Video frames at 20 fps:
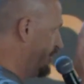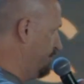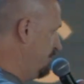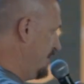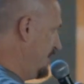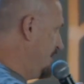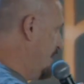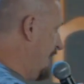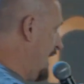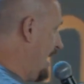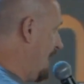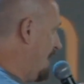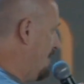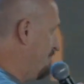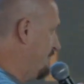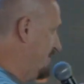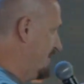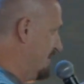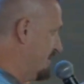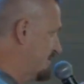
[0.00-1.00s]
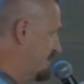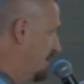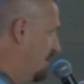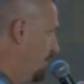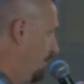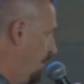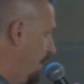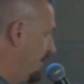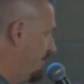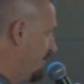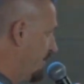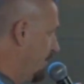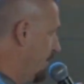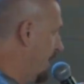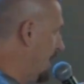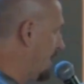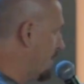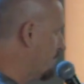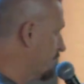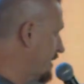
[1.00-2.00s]
you need to have this with you.
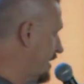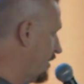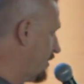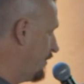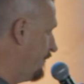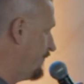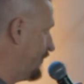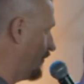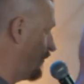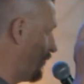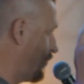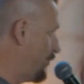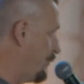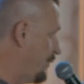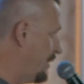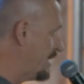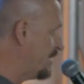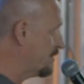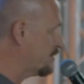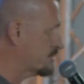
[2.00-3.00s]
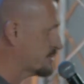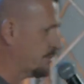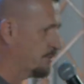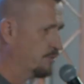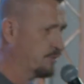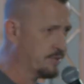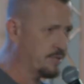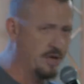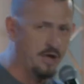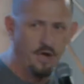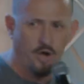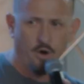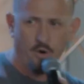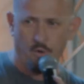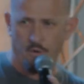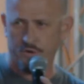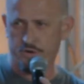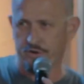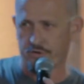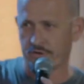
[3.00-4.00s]
I don't care if you're three years old
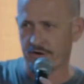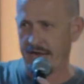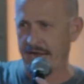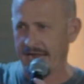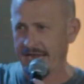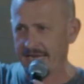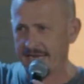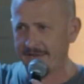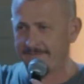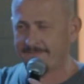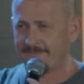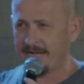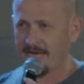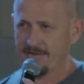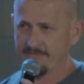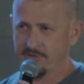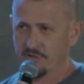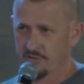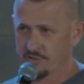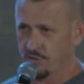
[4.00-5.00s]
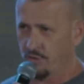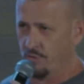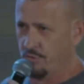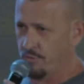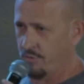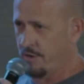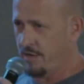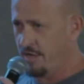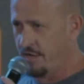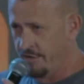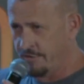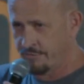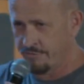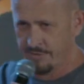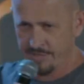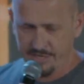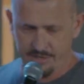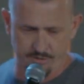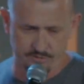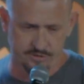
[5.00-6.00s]
or you're 85 years old or
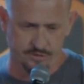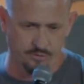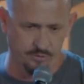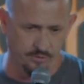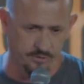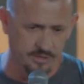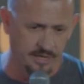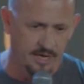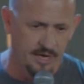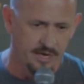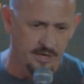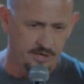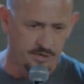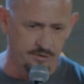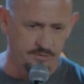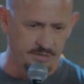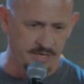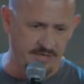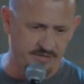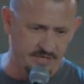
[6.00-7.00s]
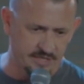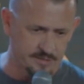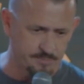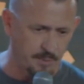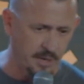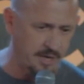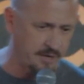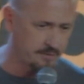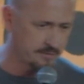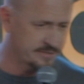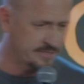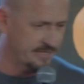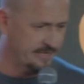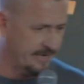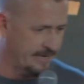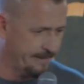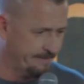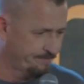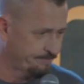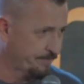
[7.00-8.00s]
100 years old, you need this bottle
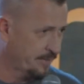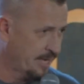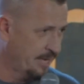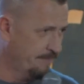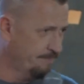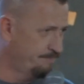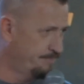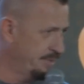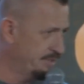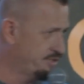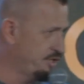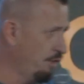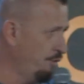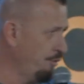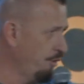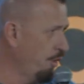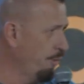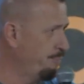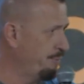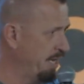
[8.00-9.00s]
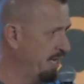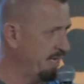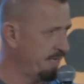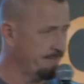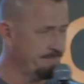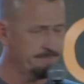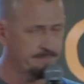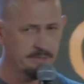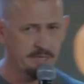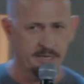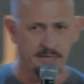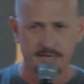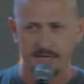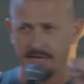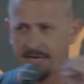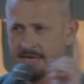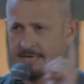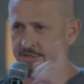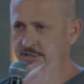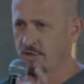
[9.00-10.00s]
today. But don't open it
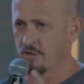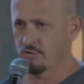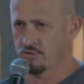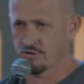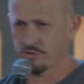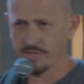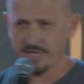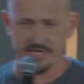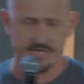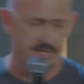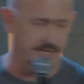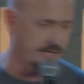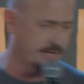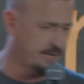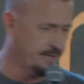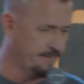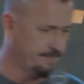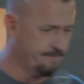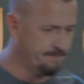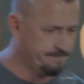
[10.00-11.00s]
and don't drink it yet.